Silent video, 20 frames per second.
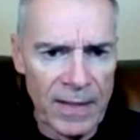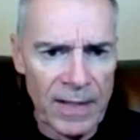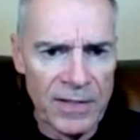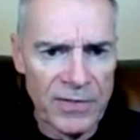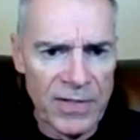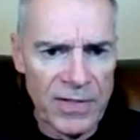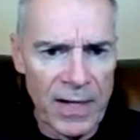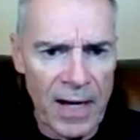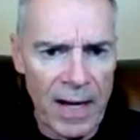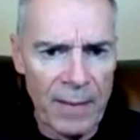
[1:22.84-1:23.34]
Then he
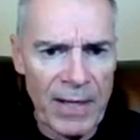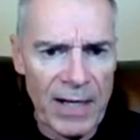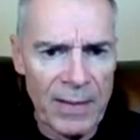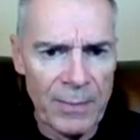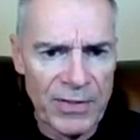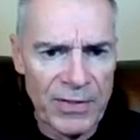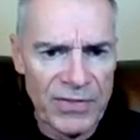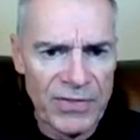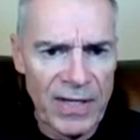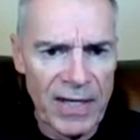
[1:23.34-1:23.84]
said, I made
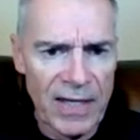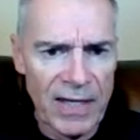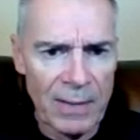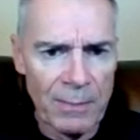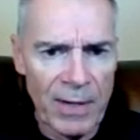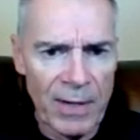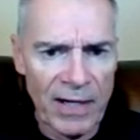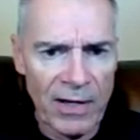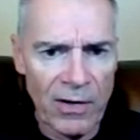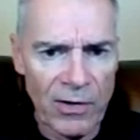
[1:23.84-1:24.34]
a mistake
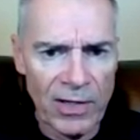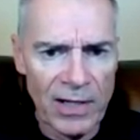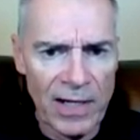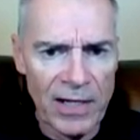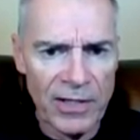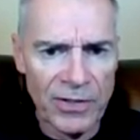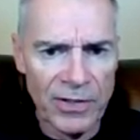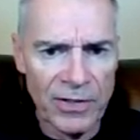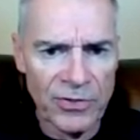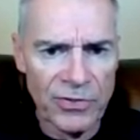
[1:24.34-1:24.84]
in my
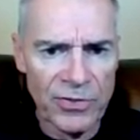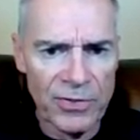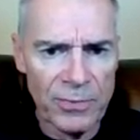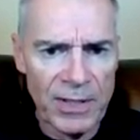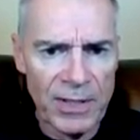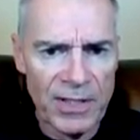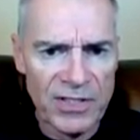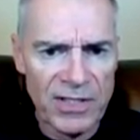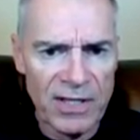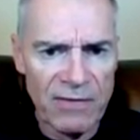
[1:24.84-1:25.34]
calculation. It should have
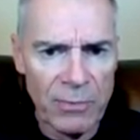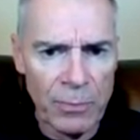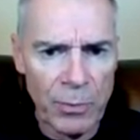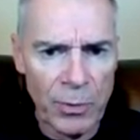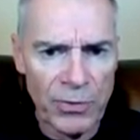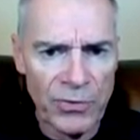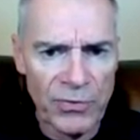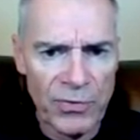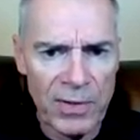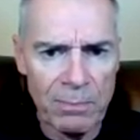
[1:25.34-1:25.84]
been seven
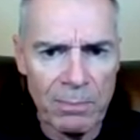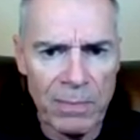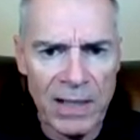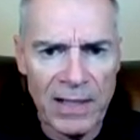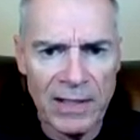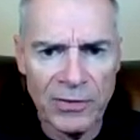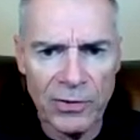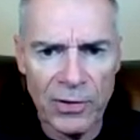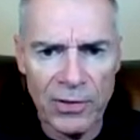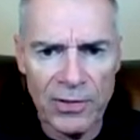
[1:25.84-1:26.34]
point three
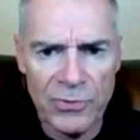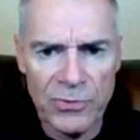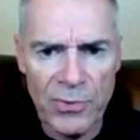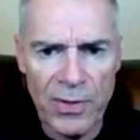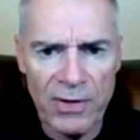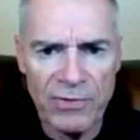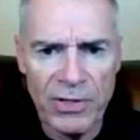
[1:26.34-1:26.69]
billion dollars